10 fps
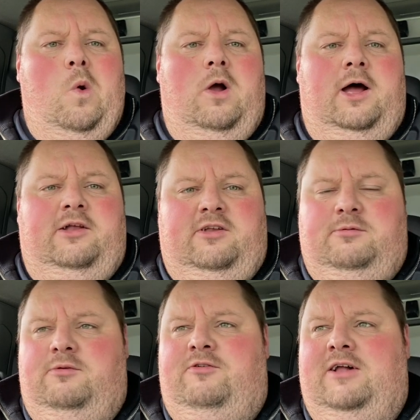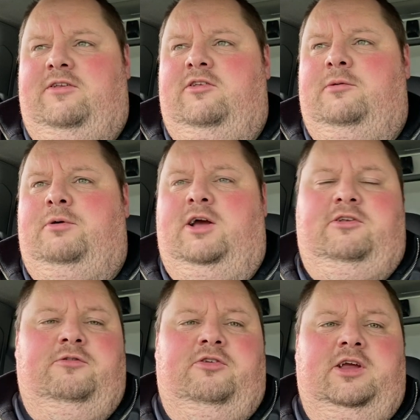So that's been factored into the price. And
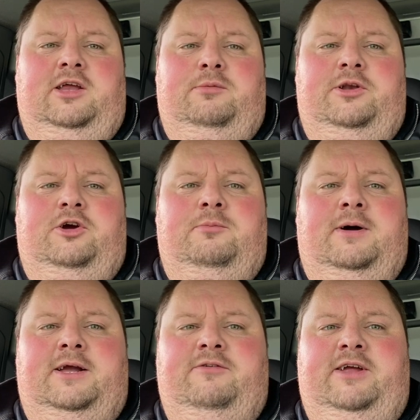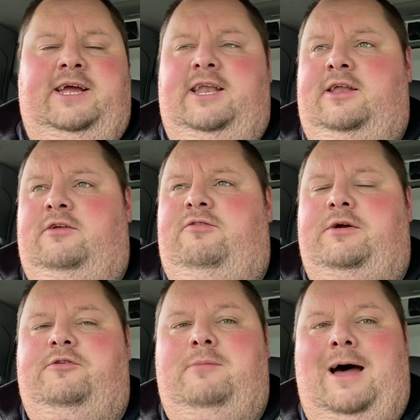obviously, when you come back, I think you get the
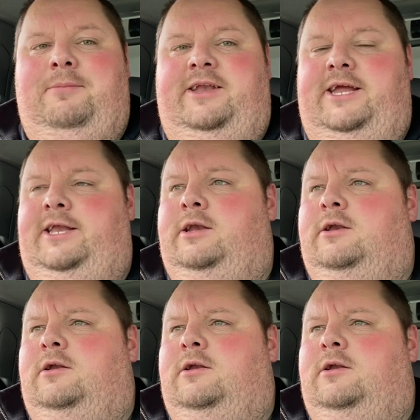ferry from Aberdeen